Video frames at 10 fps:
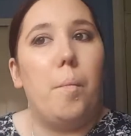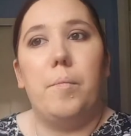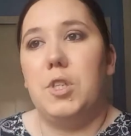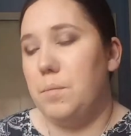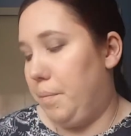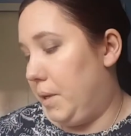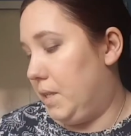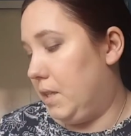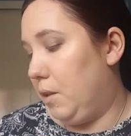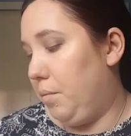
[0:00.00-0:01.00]
I'm just
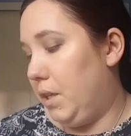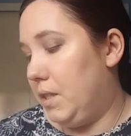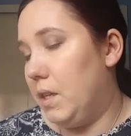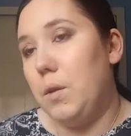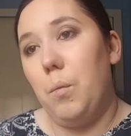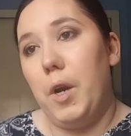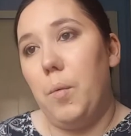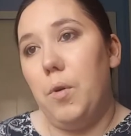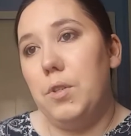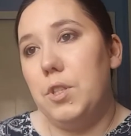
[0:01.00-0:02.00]
basically placing it where I
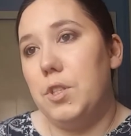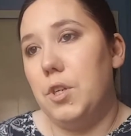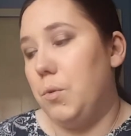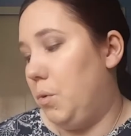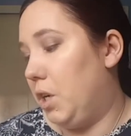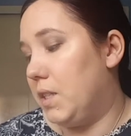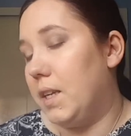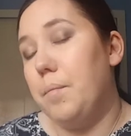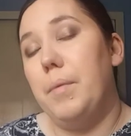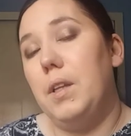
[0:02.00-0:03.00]
want it to go because I
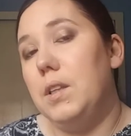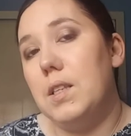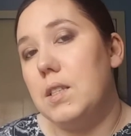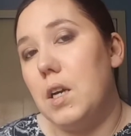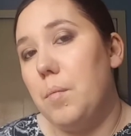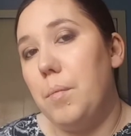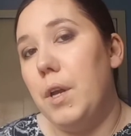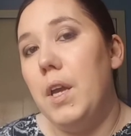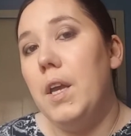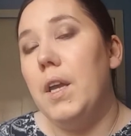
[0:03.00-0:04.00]
can build this up.
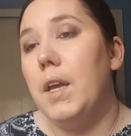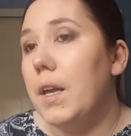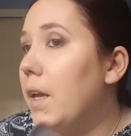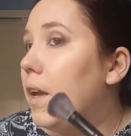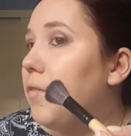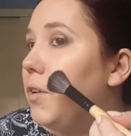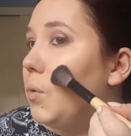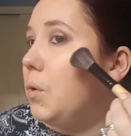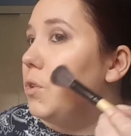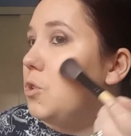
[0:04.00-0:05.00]
If you
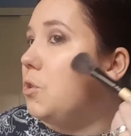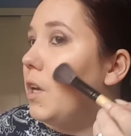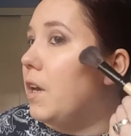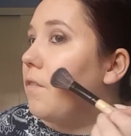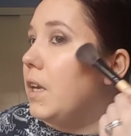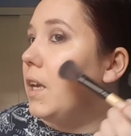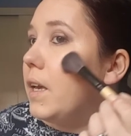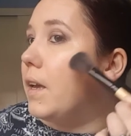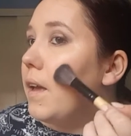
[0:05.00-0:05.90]
go in too heavy,